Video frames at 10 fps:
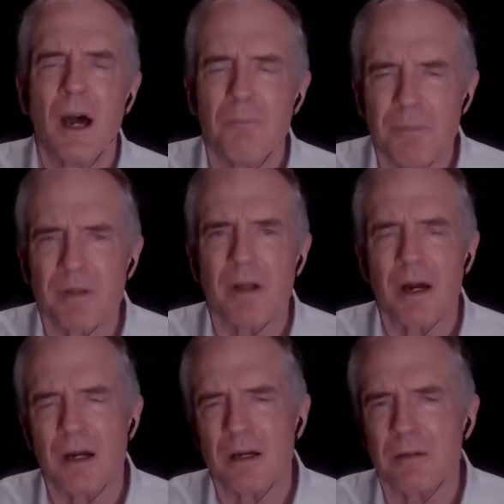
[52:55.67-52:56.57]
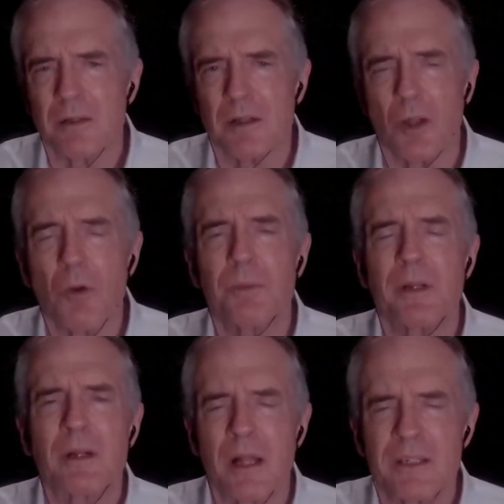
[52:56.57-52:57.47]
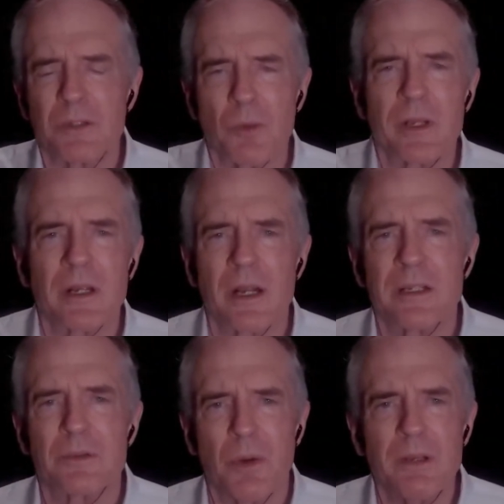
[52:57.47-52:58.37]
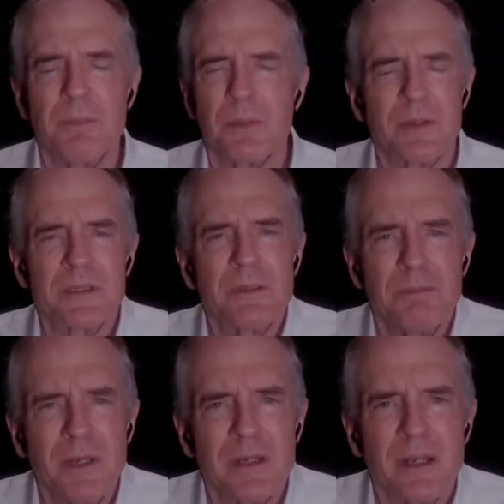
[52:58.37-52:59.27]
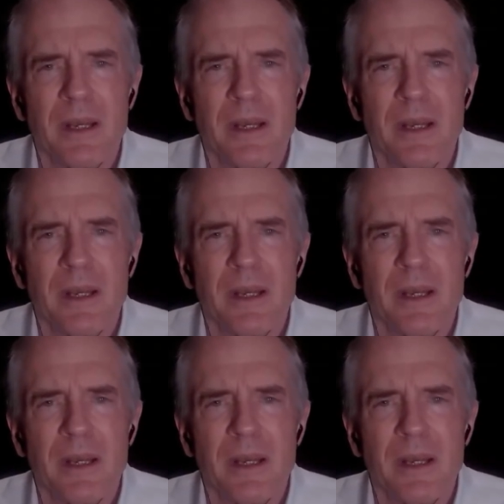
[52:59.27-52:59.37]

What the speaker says: lower middle class or working class white people to submit.